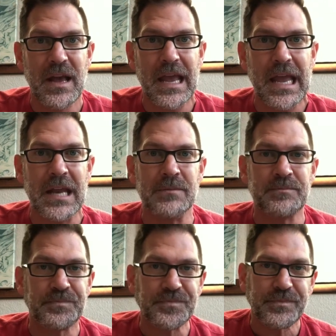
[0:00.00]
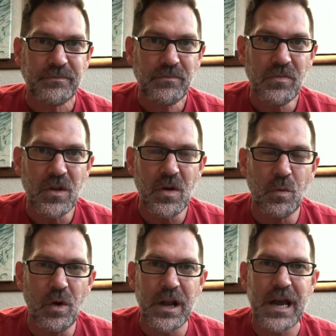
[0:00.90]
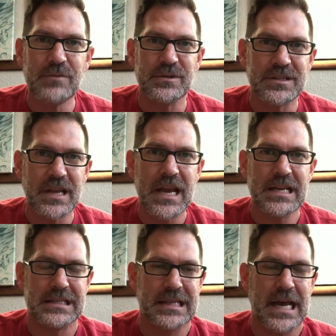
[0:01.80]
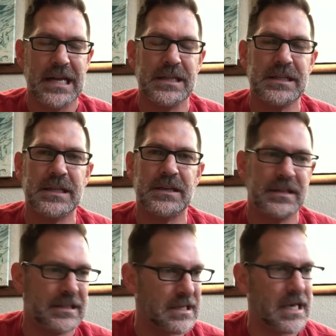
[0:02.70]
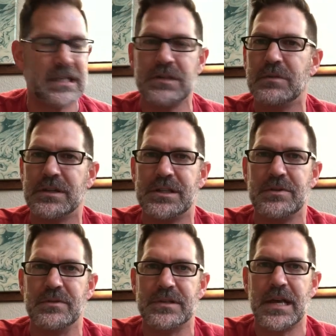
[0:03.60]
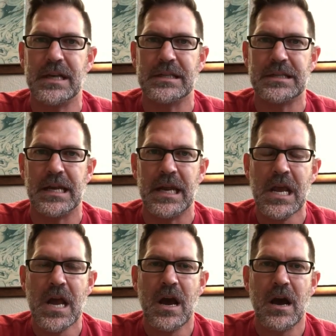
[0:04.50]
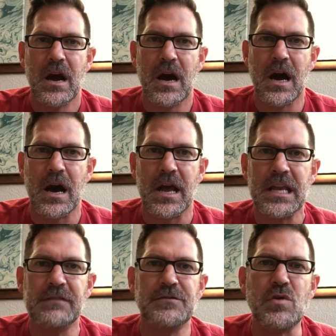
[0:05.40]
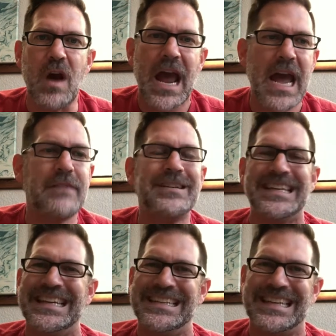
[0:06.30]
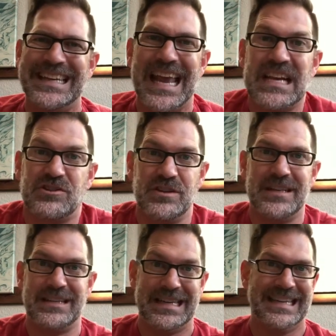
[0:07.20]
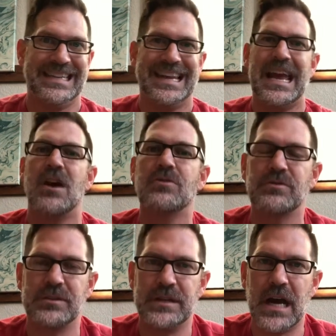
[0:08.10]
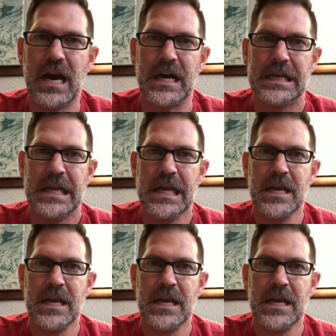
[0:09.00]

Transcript: And what I would say is that exactly what she was saying is that Uh, if you haven't in, actually encountered God,